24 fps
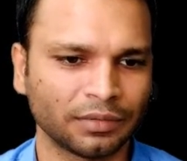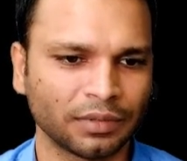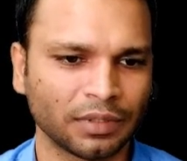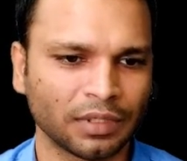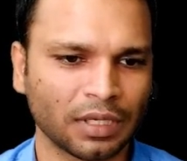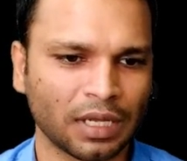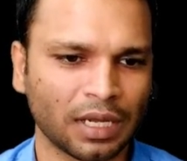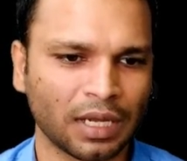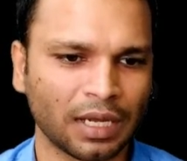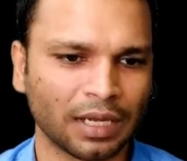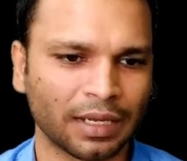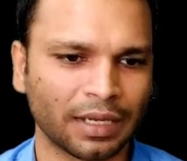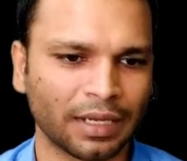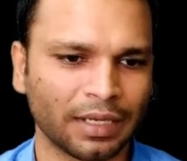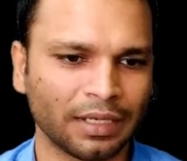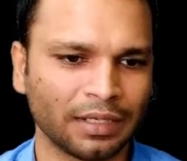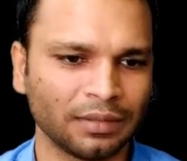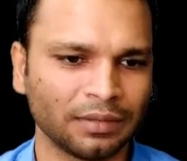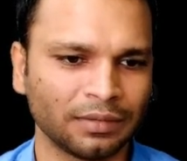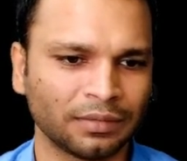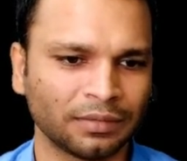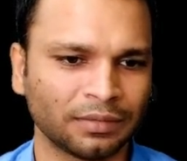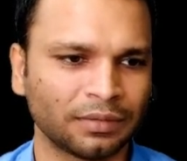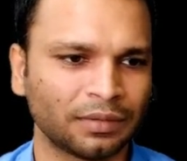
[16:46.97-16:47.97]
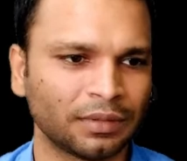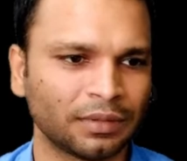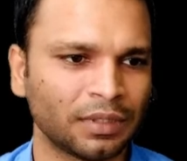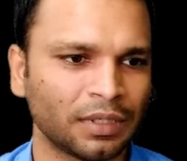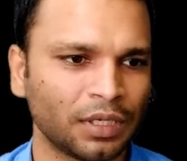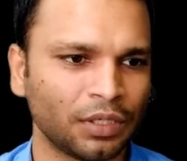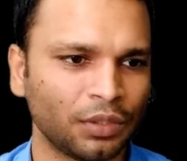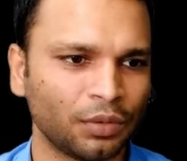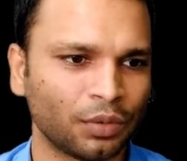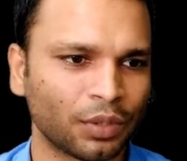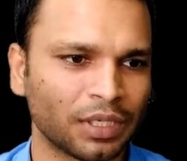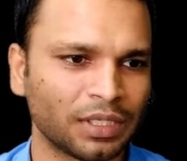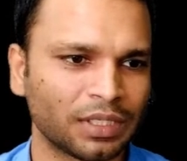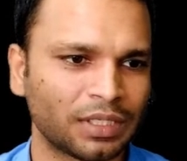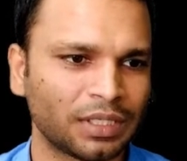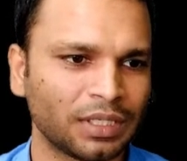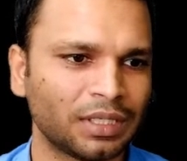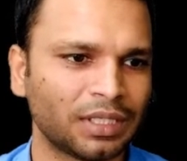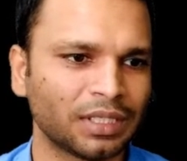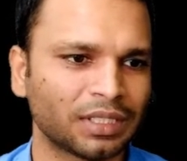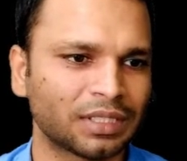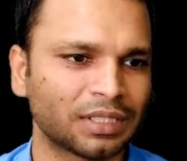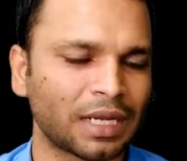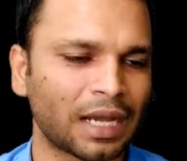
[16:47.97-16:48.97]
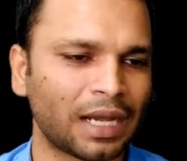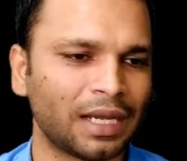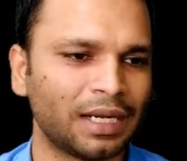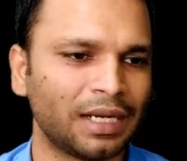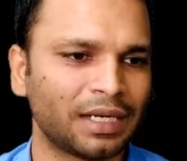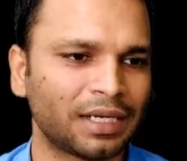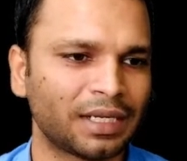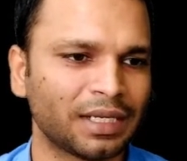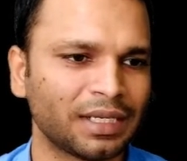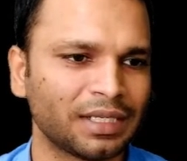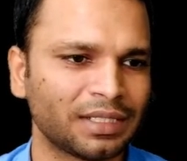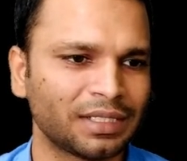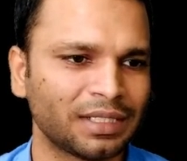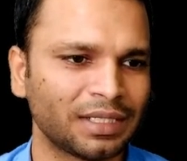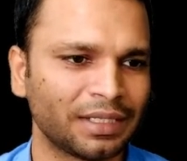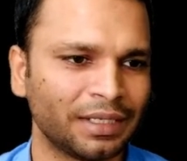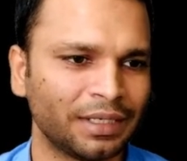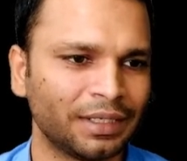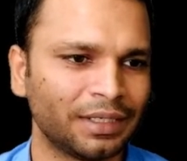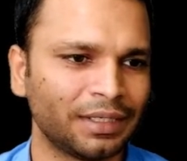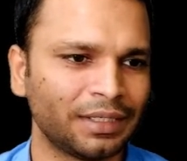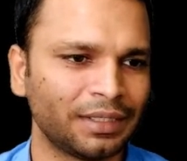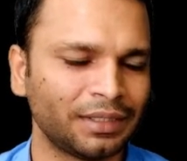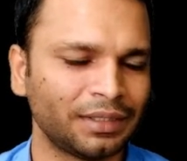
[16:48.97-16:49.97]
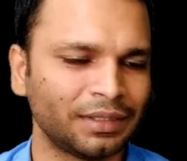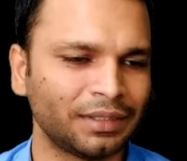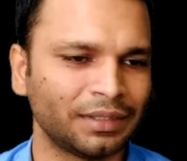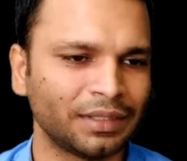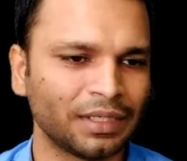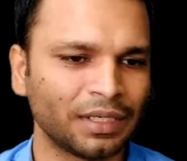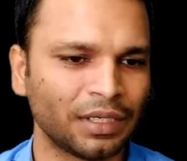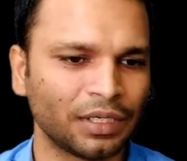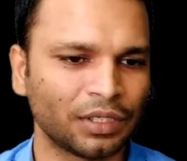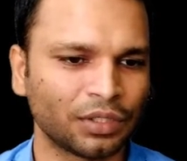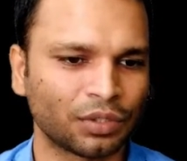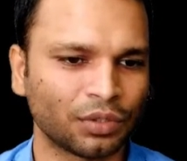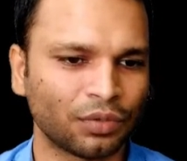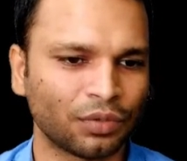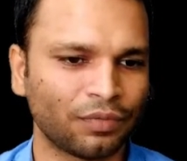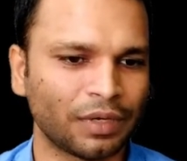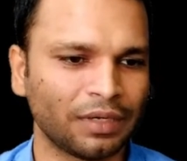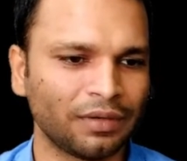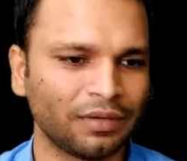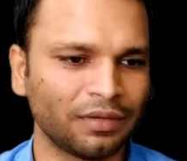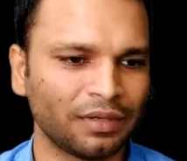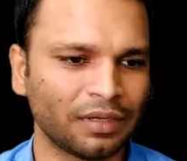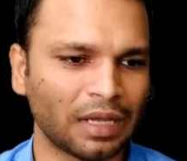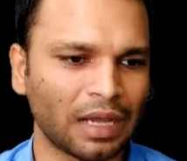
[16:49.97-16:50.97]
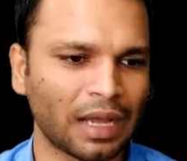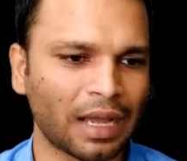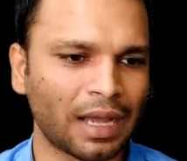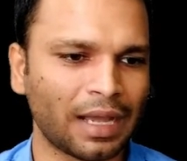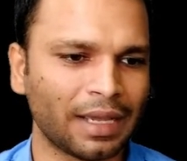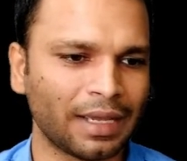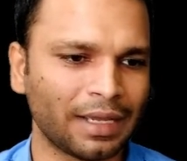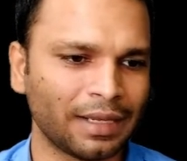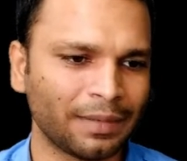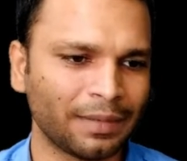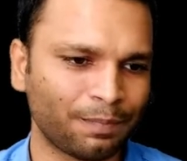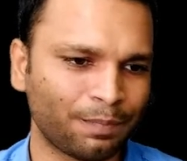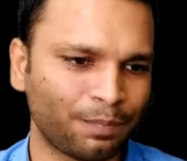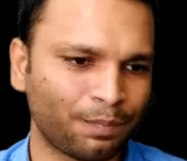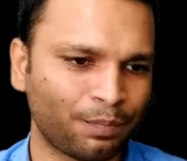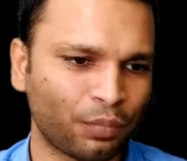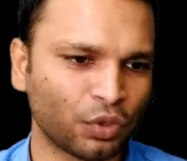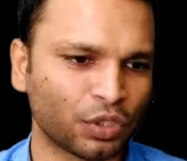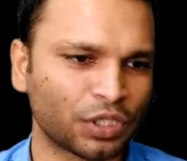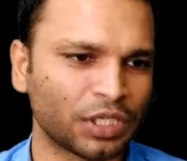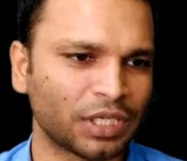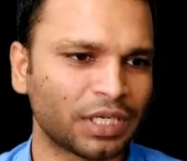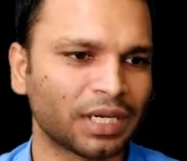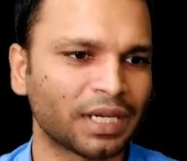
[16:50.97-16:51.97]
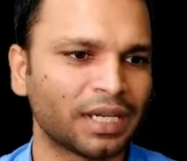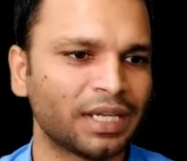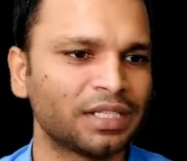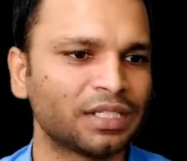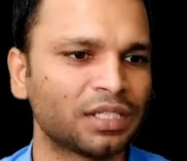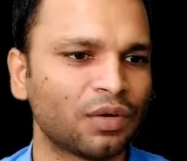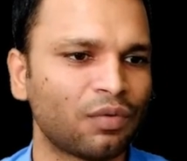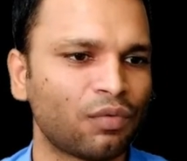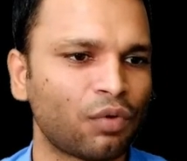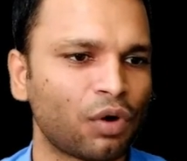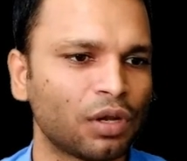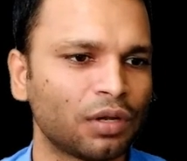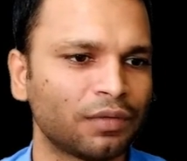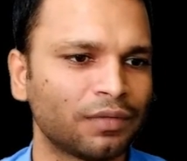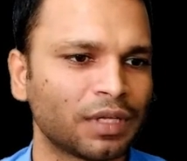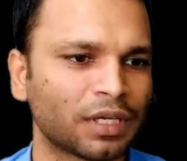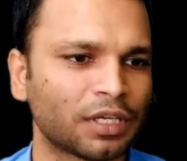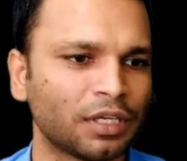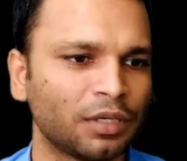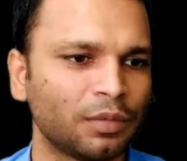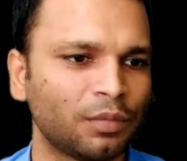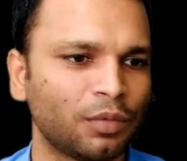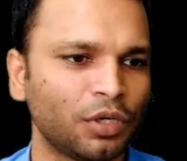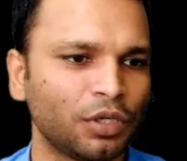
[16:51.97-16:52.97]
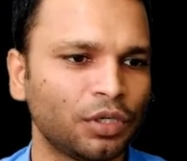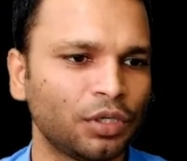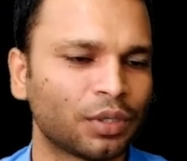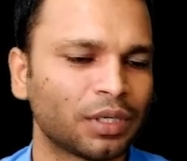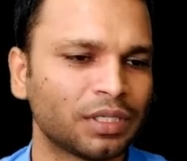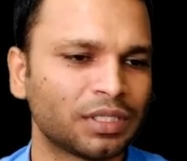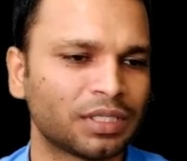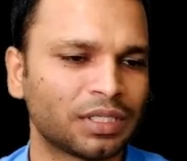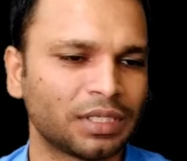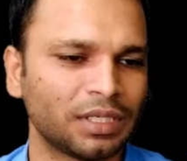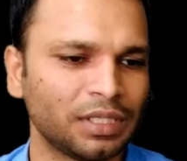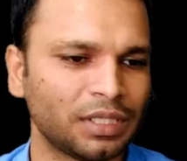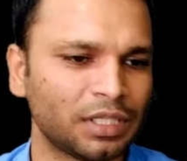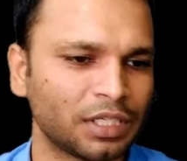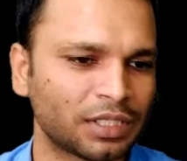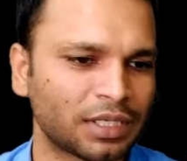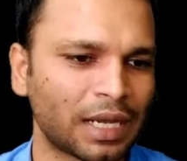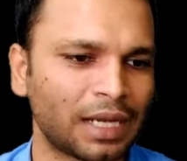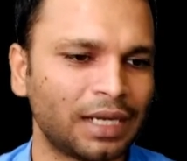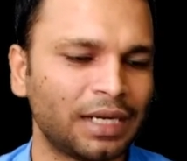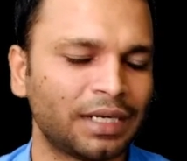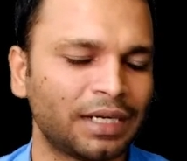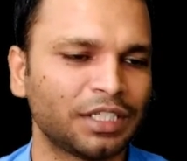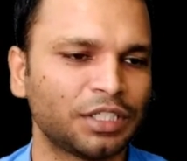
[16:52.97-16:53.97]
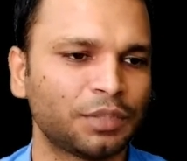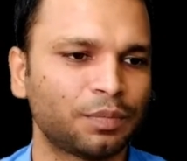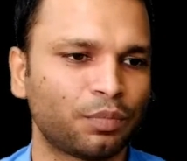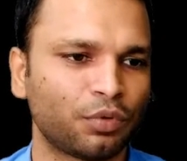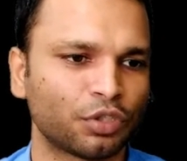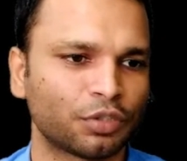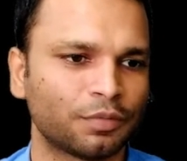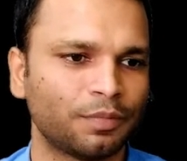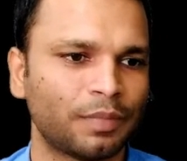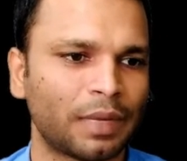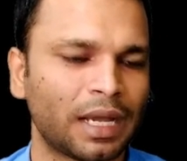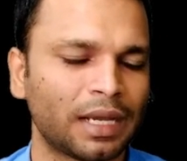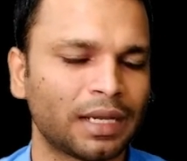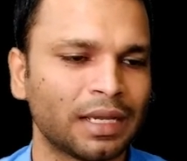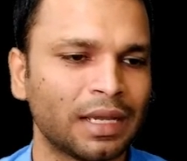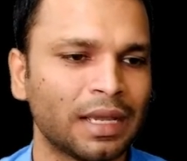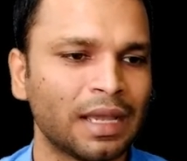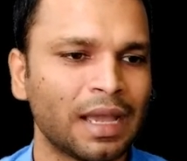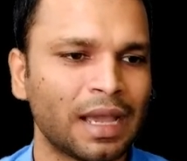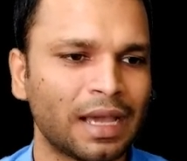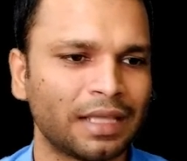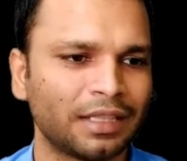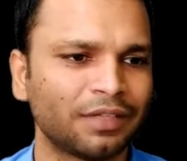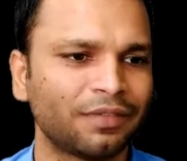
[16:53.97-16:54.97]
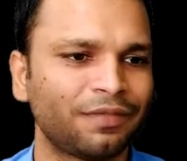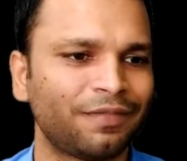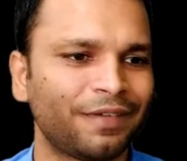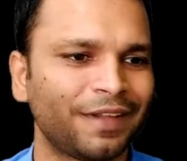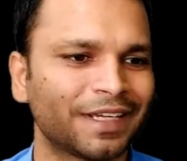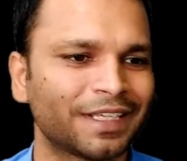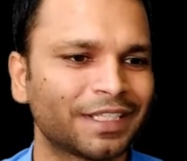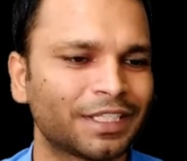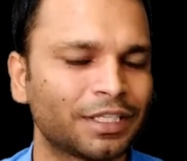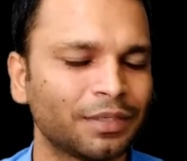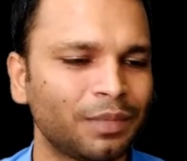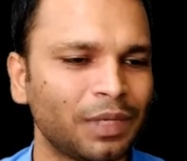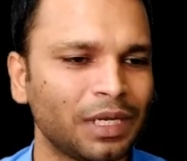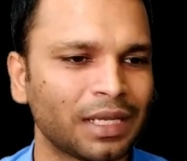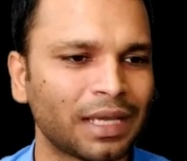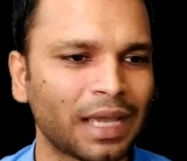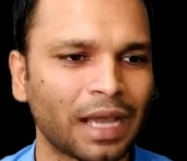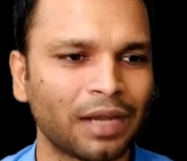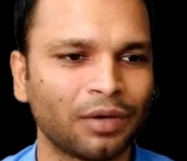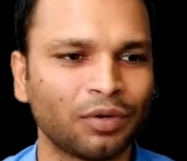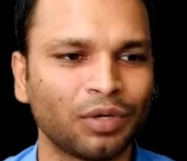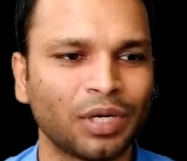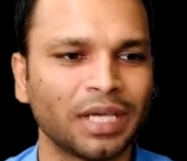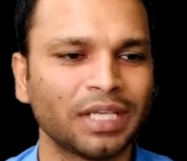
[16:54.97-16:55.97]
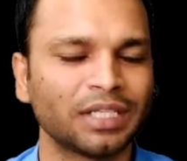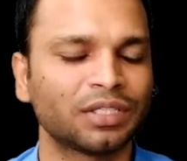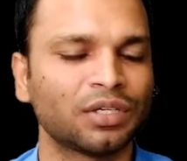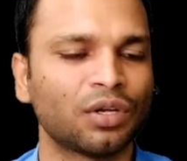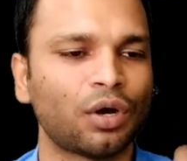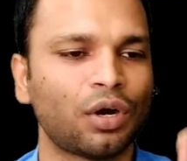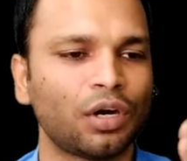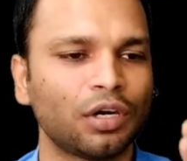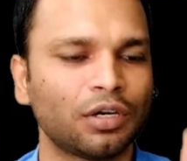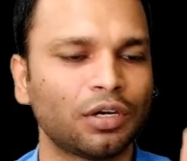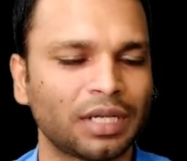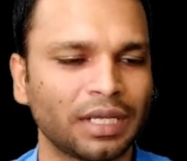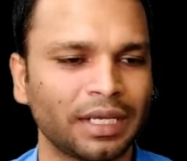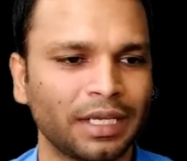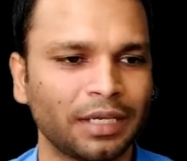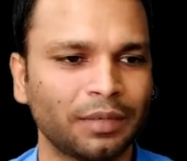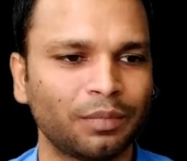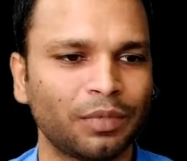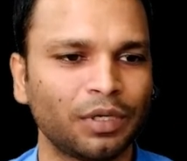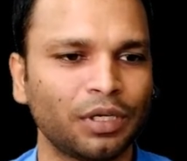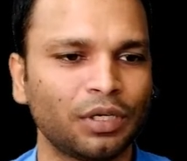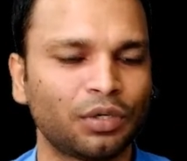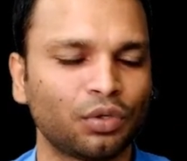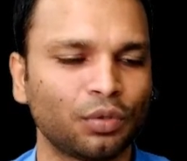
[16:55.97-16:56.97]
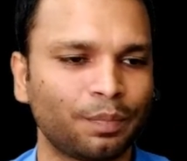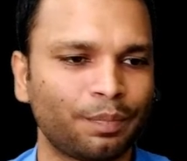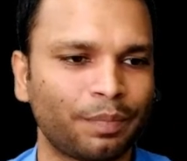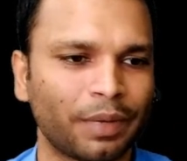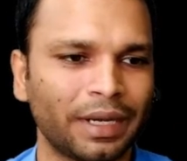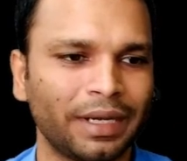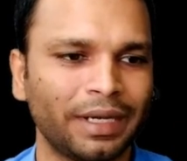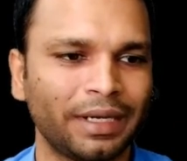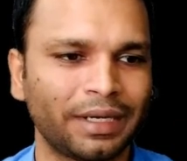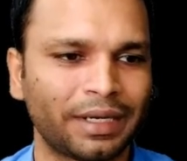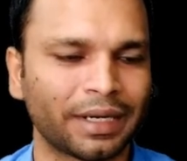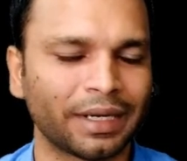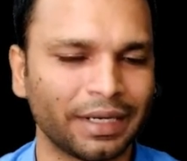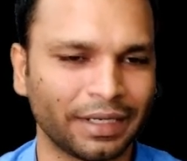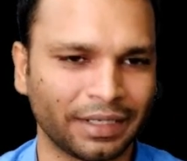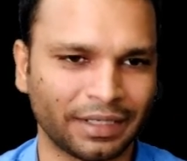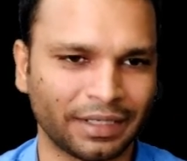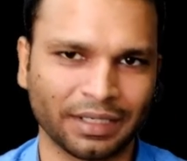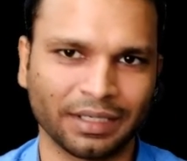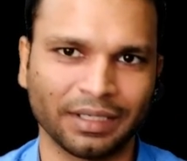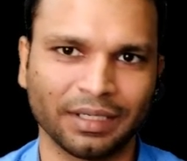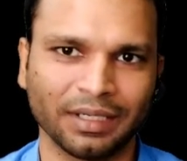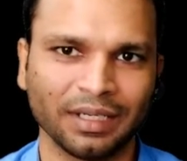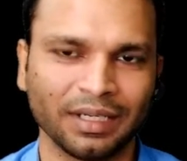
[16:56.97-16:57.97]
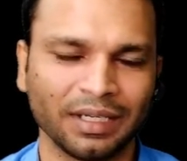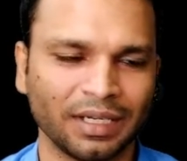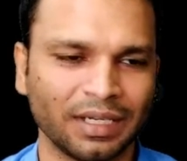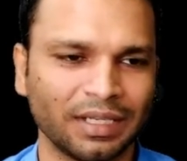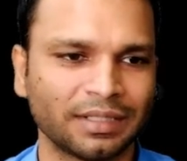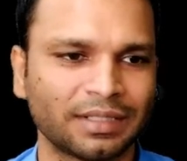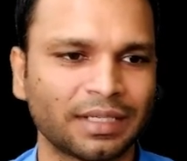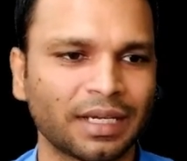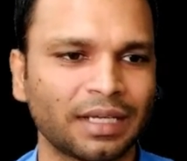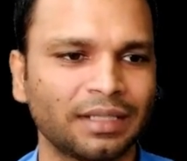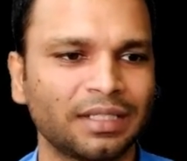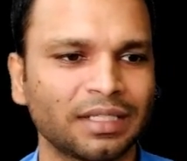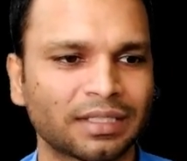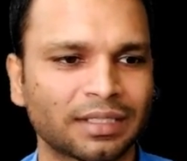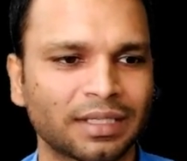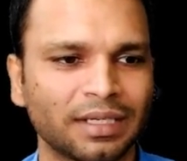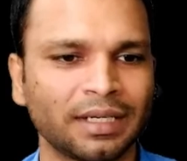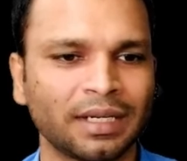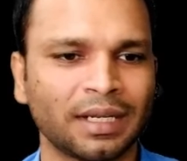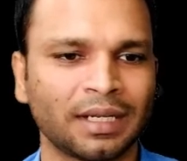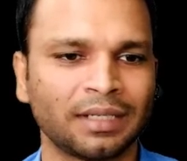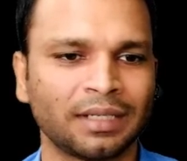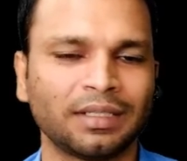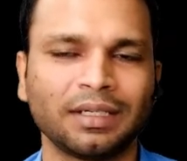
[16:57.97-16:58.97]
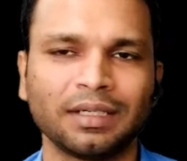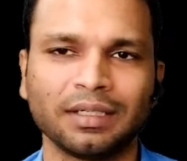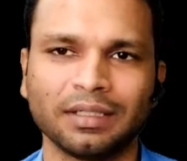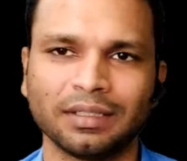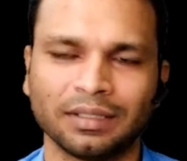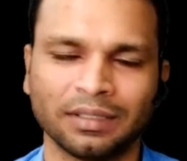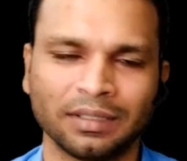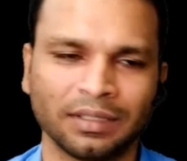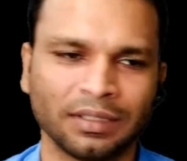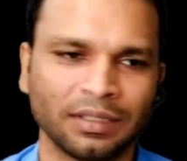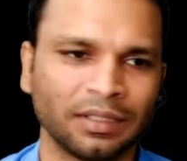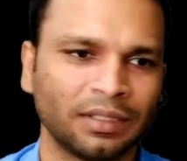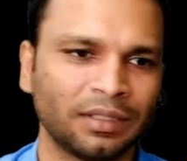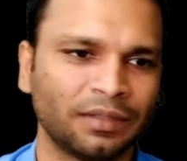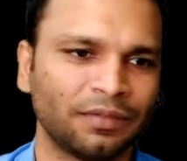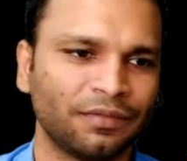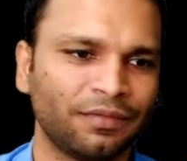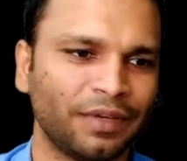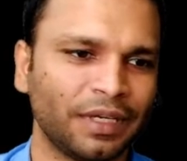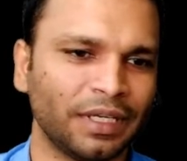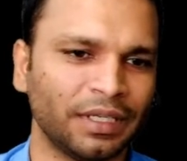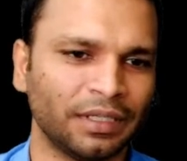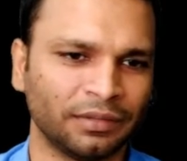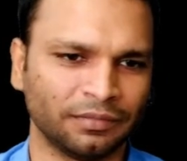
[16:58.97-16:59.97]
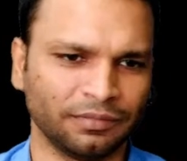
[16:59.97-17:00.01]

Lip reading: Again, you can see the stylet is here. So when I push it against the wall of the keyboard, you can see the stylet is pushed back and the flexible cannula is not able to penetrate inside the skin and the vein.